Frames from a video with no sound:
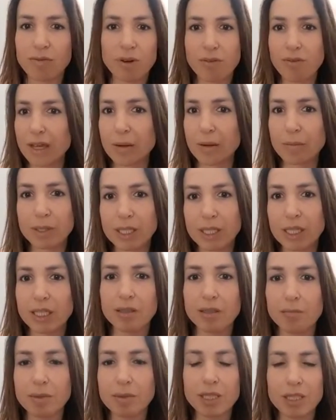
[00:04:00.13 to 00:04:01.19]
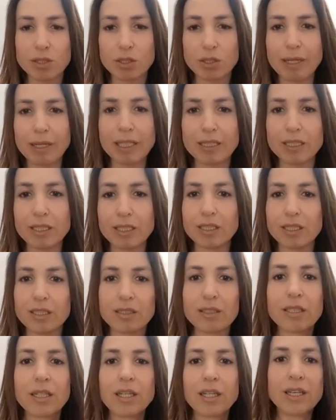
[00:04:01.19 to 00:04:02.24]
for a family and marriage minded.
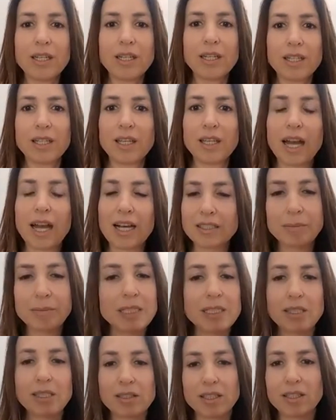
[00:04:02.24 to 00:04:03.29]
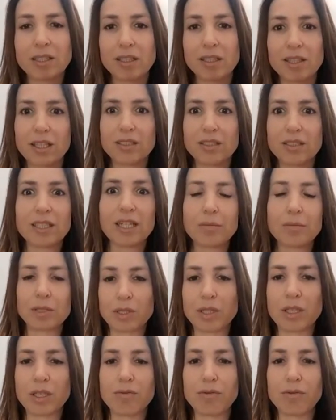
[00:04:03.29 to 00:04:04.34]
And he has basically the things that I was
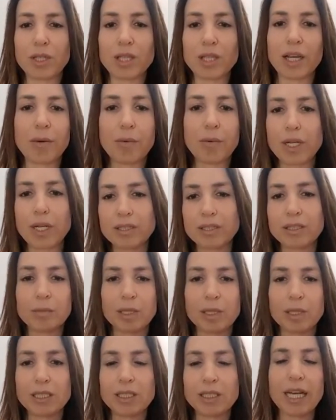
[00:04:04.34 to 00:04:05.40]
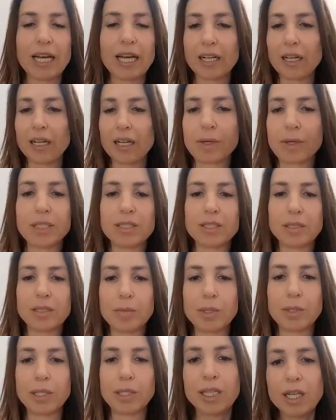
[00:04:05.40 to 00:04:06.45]
looking for. Like I wanted someone in tech. I wanted
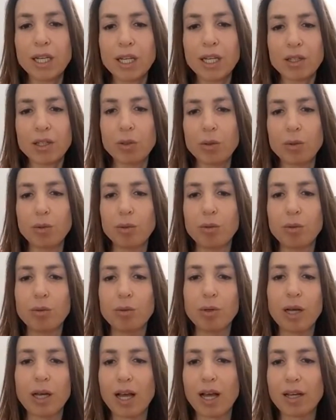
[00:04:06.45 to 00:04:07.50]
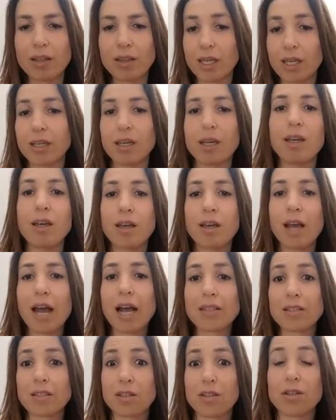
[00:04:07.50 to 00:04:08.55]
someone who like
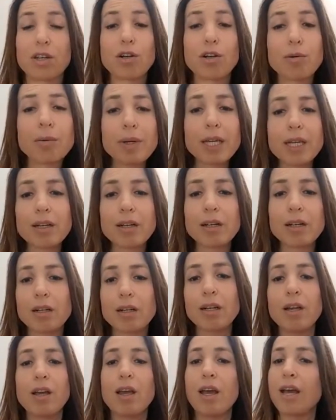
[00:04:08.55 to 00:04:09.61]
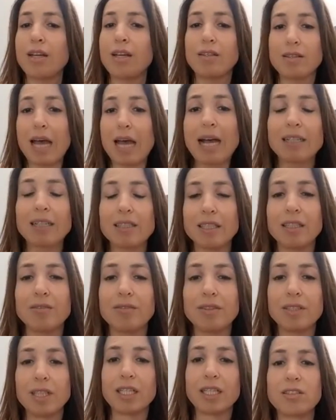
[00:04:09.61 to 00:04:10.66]
has a good career and is
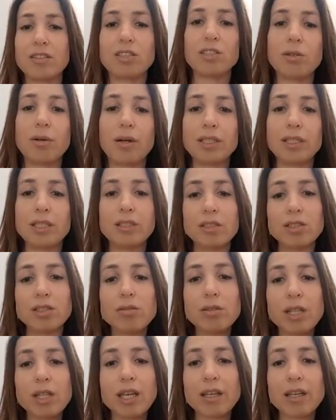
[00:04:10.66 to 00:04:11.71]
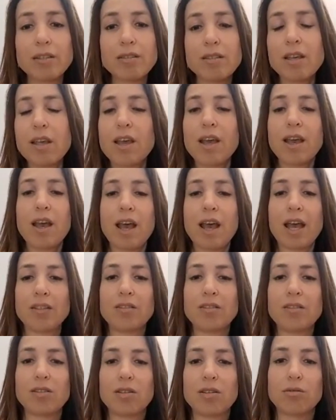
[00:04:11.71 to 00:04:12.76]
active and likes to go out and do things.
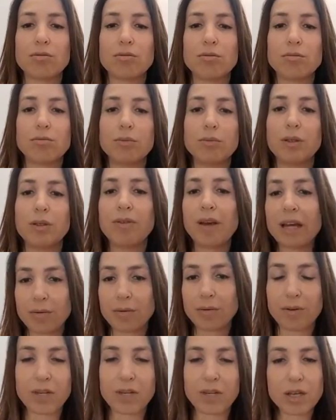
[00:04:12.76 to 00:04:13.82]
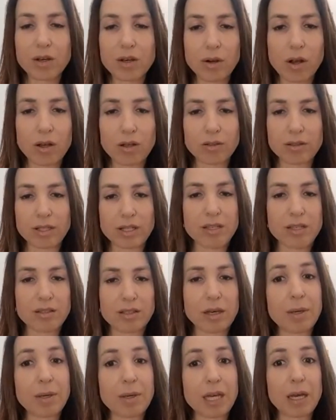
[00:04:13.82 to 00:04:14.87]
And so we've had 3 video calls and he's
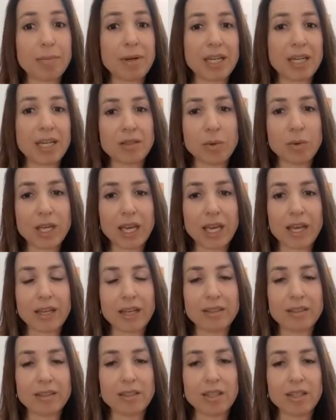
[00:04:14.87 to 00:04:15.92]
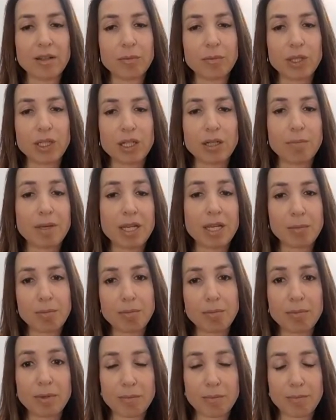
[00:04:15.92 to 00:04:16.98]
coming up next weekend and we're going to meet up
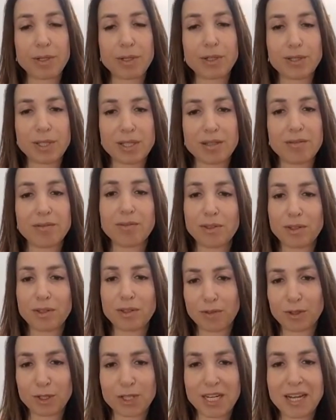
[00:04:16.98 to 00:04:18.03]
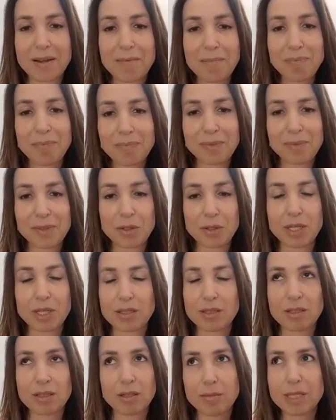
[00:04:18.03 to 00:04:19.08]
in person for the first time. So
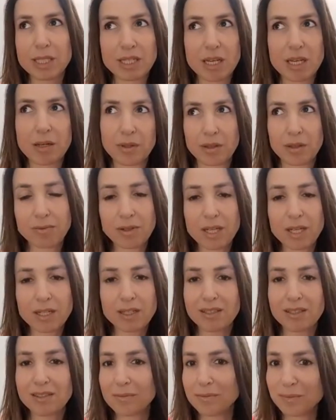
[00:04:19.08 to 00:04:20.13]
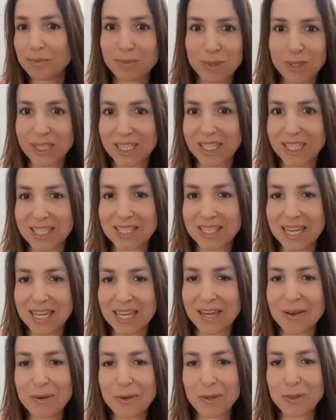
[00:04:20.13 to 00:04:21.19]
he's going to be staying with a friend and we're going to get to
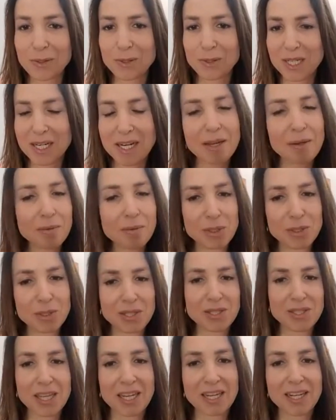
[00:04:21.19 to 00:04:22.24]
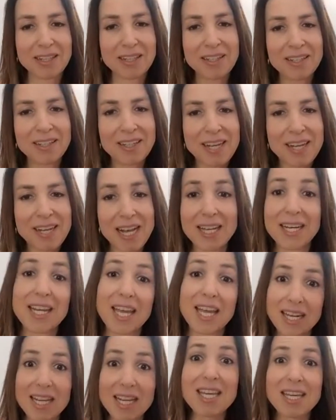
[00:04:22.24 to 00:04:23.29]
hang out on Thursday night, which is exciting.
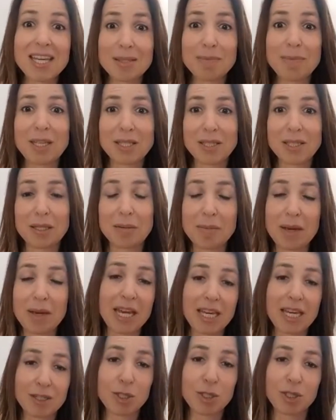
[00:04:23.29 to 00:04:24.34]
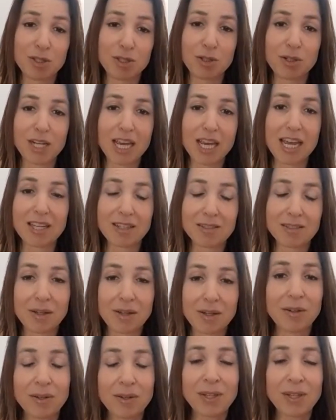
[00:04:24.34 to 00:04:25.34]
And he is basically my age. He's 38. So